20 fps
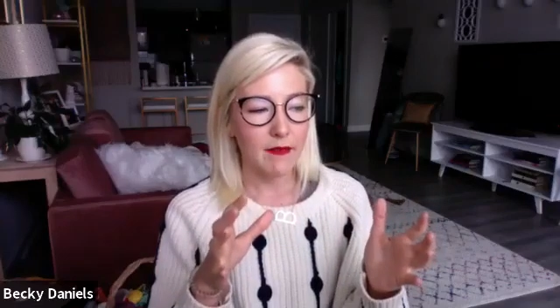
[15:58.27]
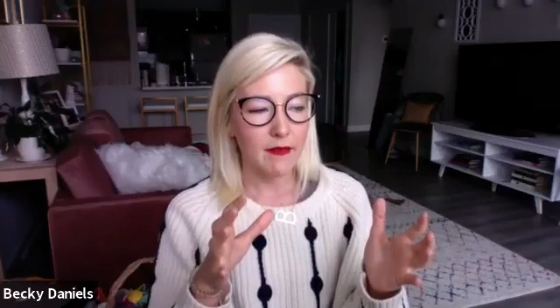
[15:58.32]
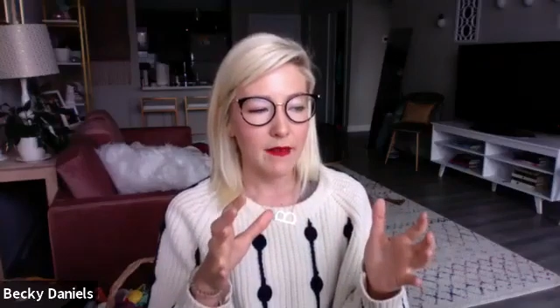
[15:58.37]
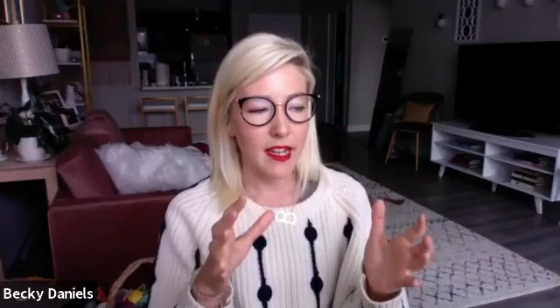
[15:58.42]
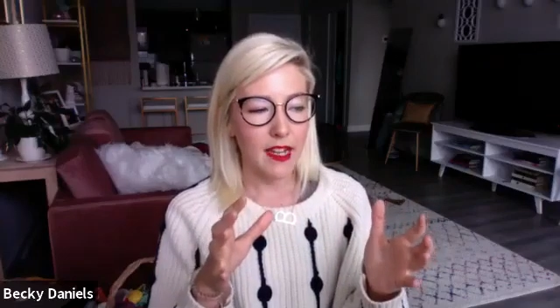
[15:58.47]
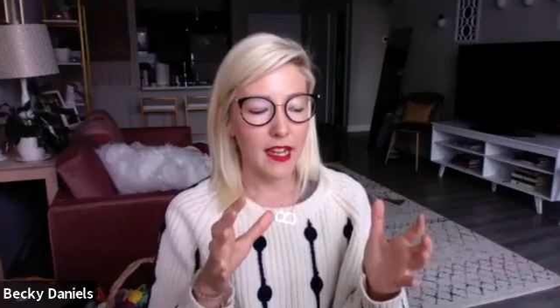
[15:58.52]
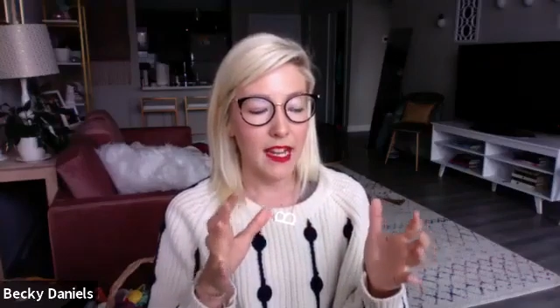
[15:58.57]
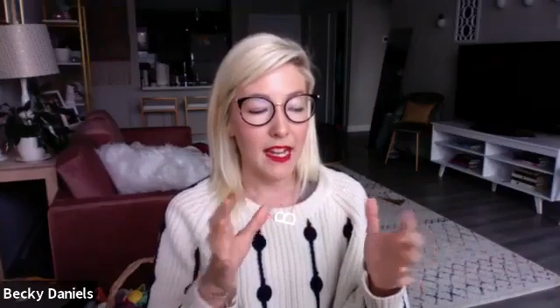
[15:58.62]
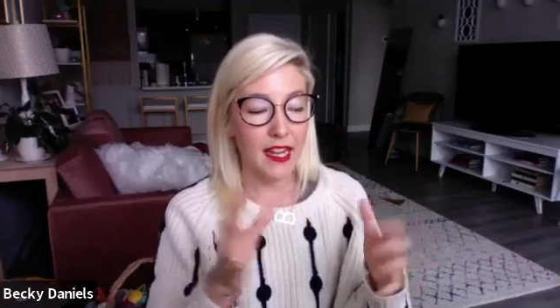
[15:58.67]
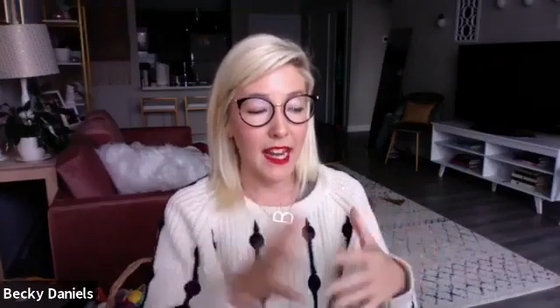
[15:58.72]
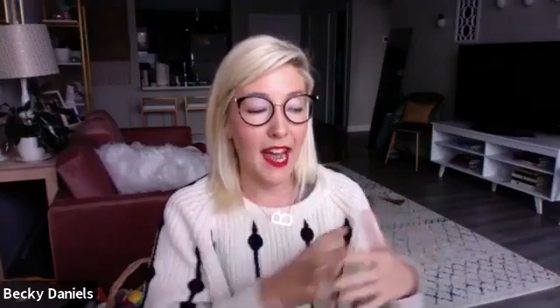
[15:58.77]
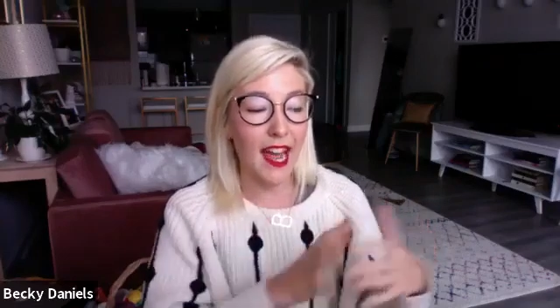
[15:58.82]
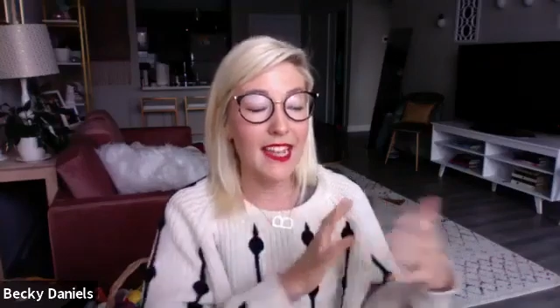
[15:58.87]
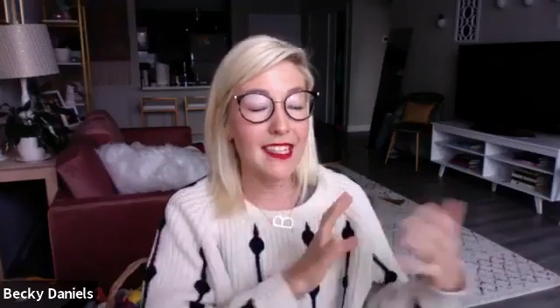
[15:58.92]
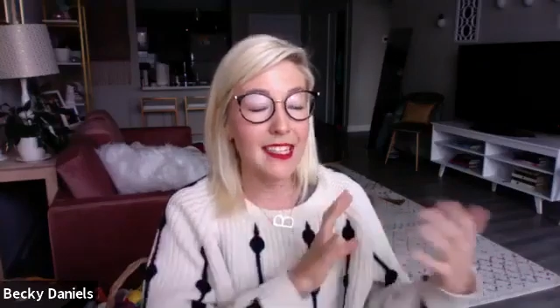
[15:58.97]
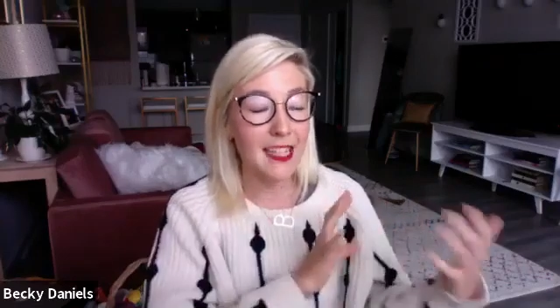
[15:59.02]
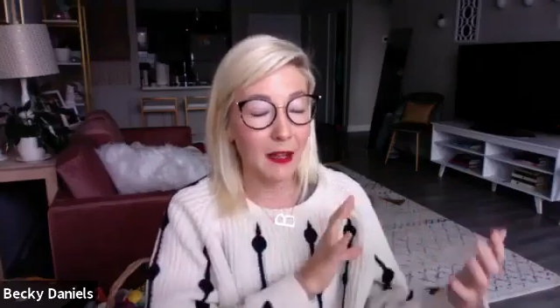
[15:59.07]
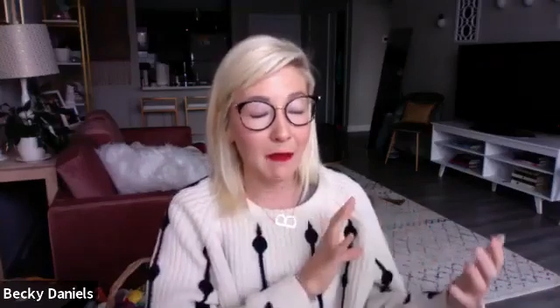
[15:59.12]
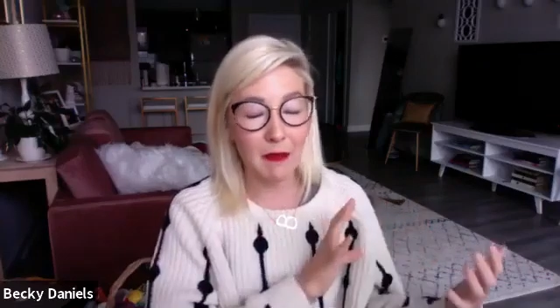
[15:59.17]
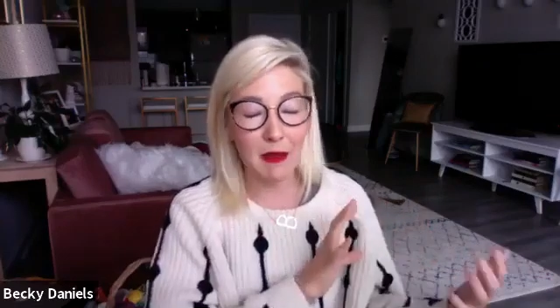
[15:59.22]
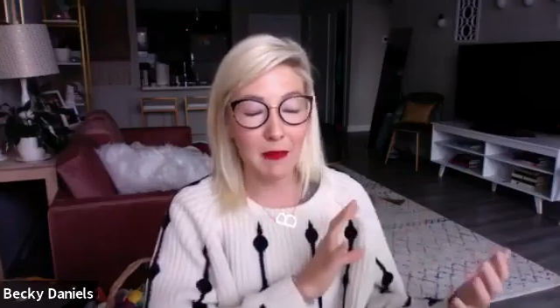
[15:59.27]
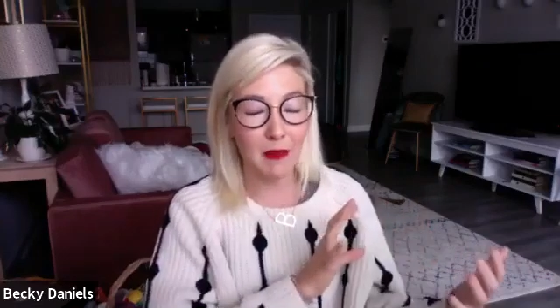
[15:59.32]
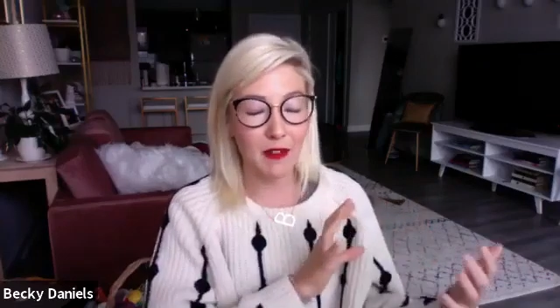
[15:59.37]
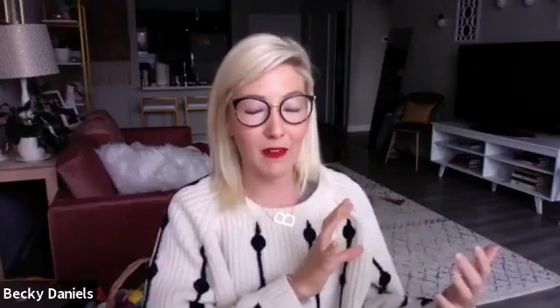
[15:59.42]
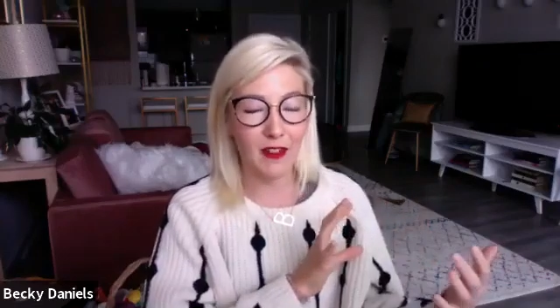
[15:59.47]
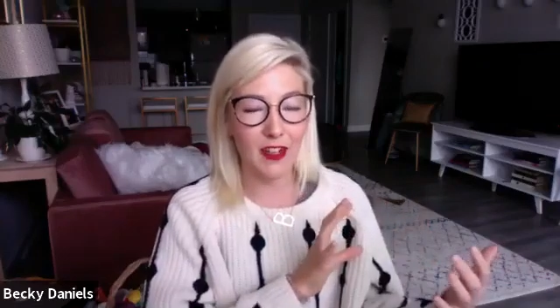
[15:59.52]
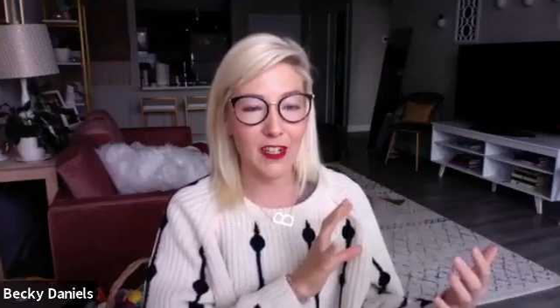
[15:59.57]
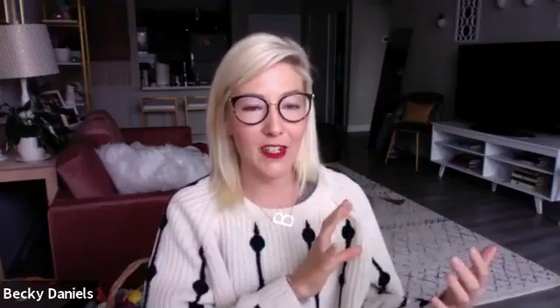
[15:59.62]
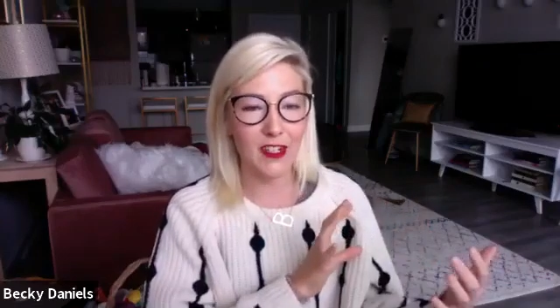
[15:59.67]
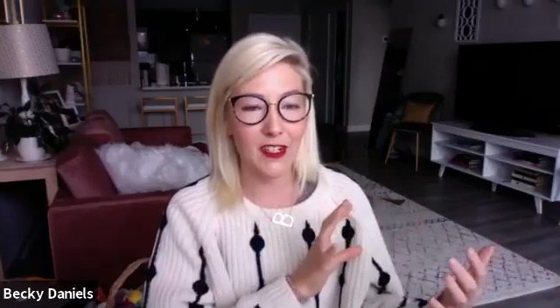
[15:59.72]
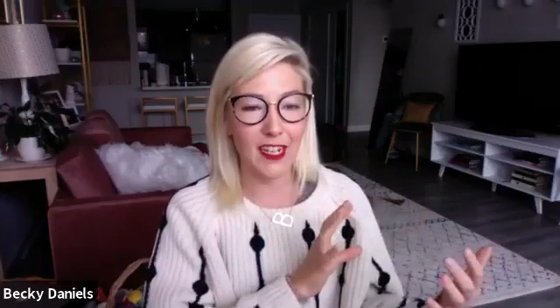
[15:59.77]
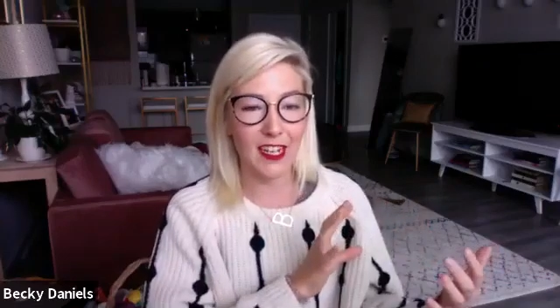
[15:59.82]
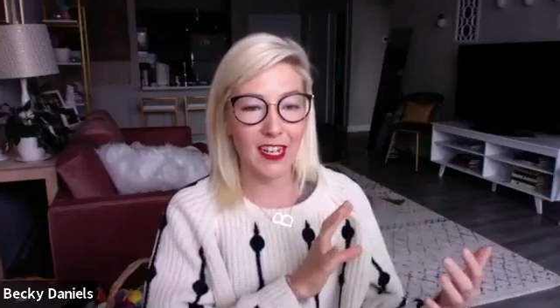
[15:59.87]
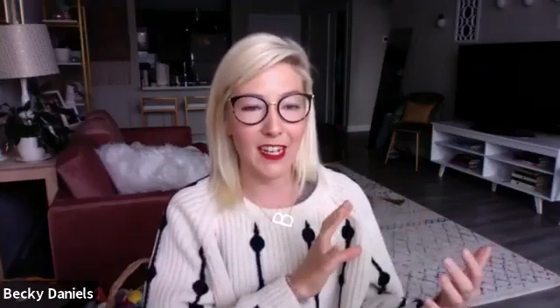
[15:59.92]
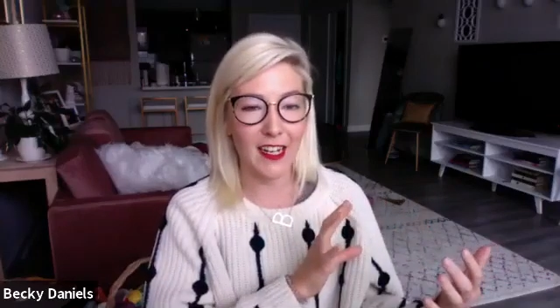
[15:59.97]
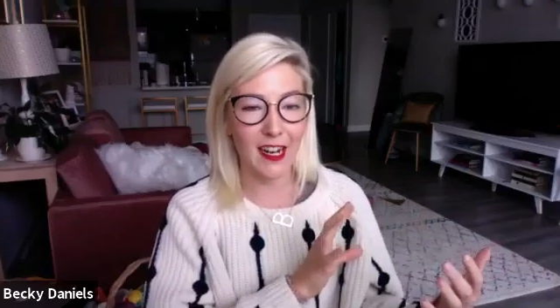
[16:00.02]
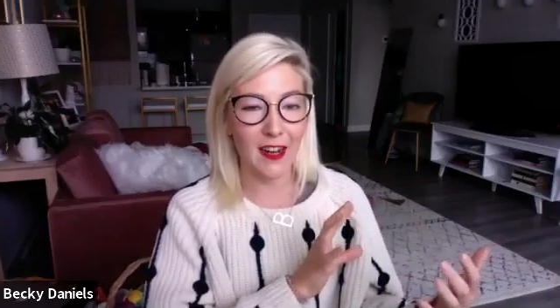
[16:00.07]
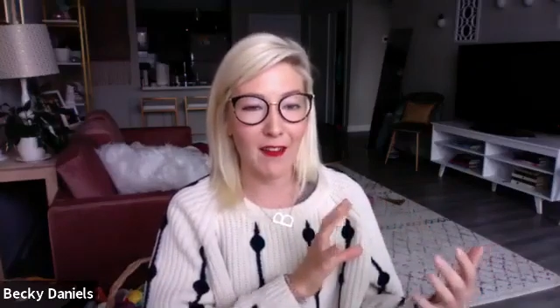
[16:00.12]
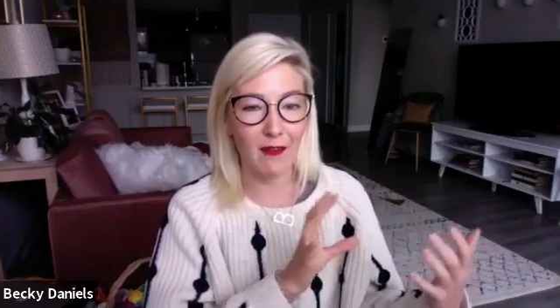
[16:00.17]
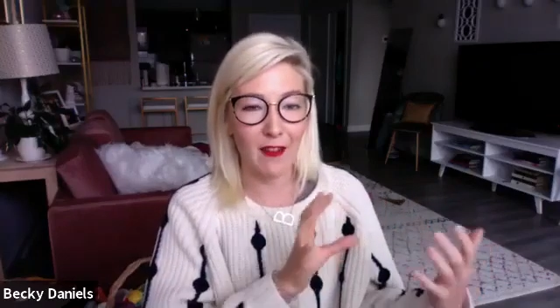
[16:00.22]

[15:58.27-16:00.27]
it has helped me professionally in